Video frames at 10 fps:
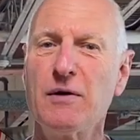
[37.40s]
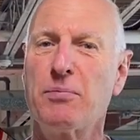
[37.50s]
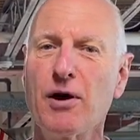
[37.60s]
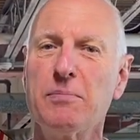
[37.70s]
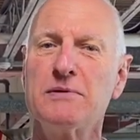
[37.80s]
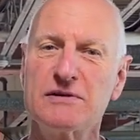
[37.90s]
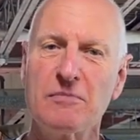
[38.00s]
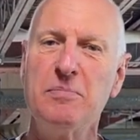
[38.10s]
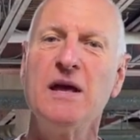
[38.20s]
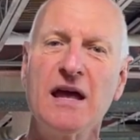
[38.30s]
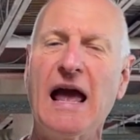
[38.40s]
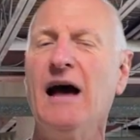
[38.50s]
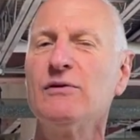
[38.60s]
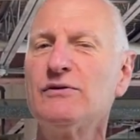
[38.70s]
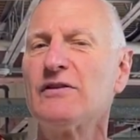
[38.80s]
the purpose of being
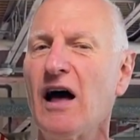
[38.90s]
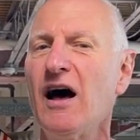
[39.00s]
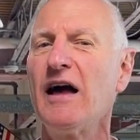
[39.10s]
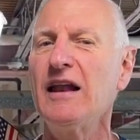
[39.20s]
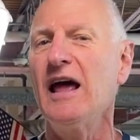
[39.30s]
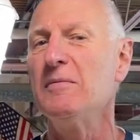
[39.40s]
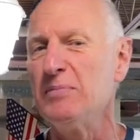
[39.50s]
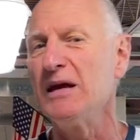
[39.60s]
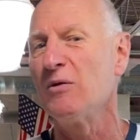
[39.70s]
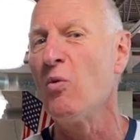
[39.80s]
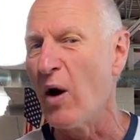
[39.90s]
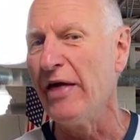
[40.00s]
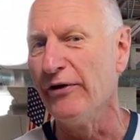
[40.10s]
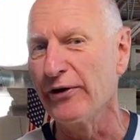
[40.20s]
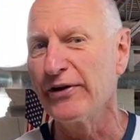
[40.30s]
outside and being
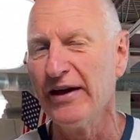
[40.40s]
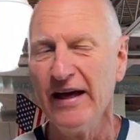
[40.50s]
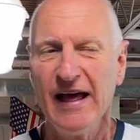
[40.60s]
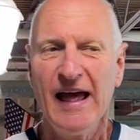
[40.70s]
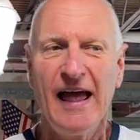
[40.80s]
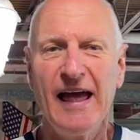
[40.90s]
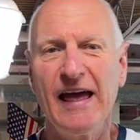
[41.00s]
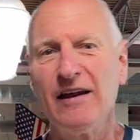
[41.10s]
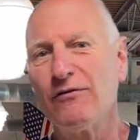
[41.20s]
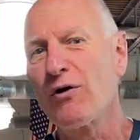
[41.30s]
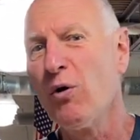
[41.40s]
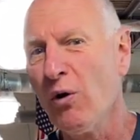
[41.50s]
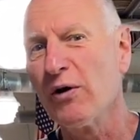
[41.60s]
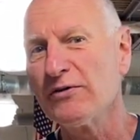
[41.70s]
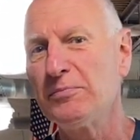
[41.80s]
weathered. And of
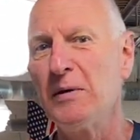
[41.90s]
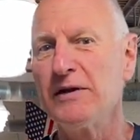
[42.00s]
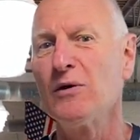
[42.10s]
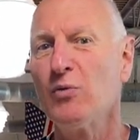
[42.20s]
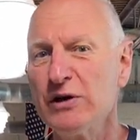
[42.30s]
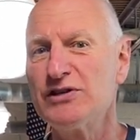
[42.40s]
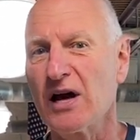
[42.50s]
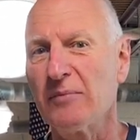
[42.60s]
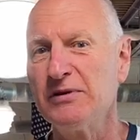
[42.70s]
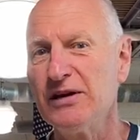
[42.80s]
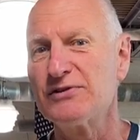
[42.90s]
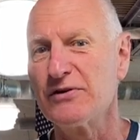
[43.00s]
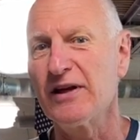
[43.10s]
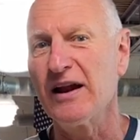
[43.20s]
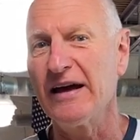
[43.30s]
course, being the woodshop teacher
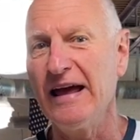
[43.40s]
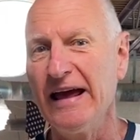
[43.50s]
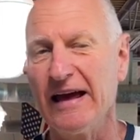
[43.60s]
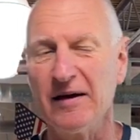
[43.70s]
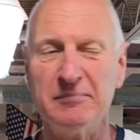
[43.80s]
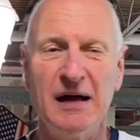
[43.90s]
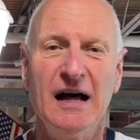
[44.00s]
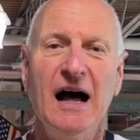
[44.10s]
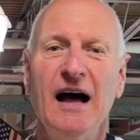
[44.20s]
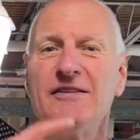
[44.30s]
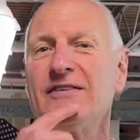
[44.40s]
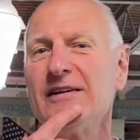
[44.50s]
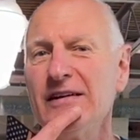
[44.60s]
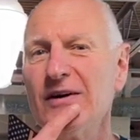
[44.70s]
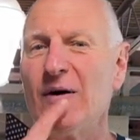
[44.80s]
that I am, I
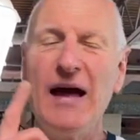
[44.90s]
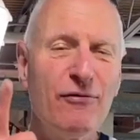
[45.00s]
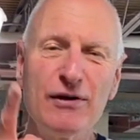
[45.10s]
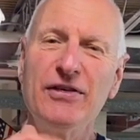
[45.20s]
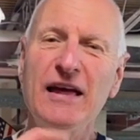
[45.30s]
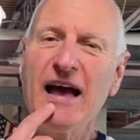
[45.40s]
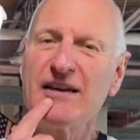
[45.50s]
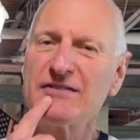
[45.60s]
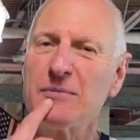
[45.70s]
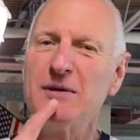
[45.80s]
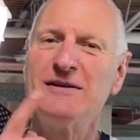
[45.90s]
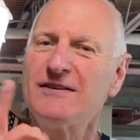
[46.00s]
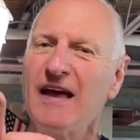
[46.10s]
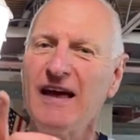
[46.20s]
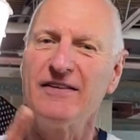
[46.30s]
said, no, everything has to be
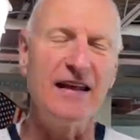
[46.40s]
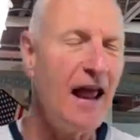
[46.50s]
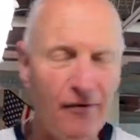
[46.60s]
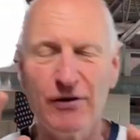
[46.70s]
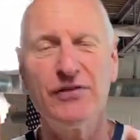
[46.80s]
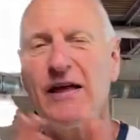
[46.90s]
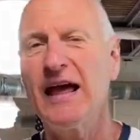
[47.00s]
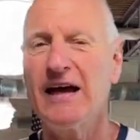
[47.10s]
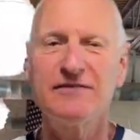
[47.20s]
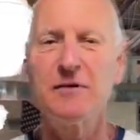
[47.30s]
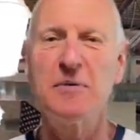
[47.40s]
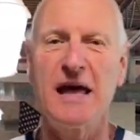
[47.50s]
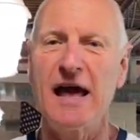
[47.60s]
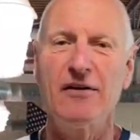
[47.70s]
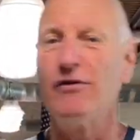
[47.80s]
sanded. Everything has to be
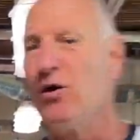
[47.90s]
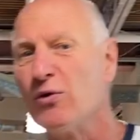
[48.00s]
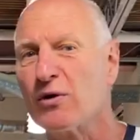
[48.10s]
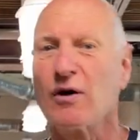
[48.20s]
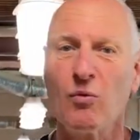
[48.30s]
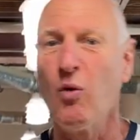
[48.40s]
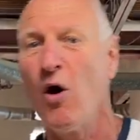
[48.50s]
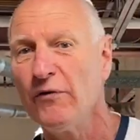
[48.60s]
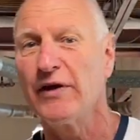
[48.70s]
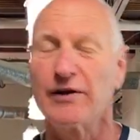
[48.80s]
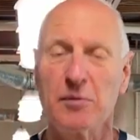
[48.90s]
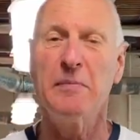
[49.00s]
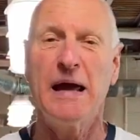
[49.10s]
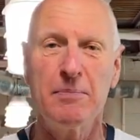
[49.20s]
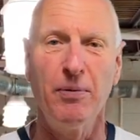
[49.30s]
out of oak or walnut or
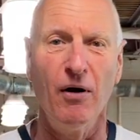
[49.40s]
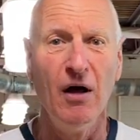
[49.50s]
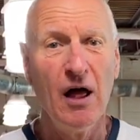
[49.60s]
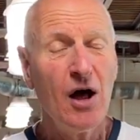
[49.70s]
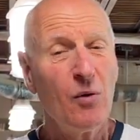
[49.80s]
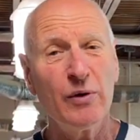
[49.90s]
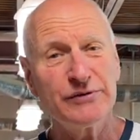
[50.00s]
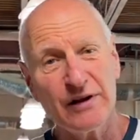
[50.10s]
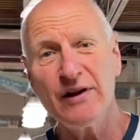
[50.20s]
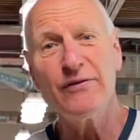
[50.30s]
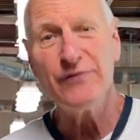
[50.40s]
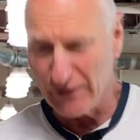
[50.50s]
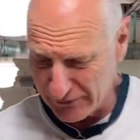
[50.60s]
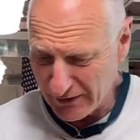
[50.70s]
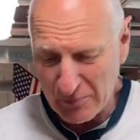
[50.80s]
maple. Whereas,
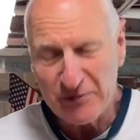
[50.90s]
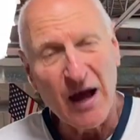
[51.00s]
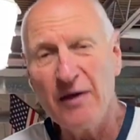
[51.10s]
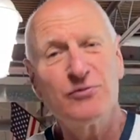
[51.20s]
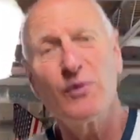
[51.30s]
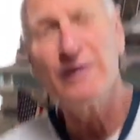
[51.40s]
there's some times where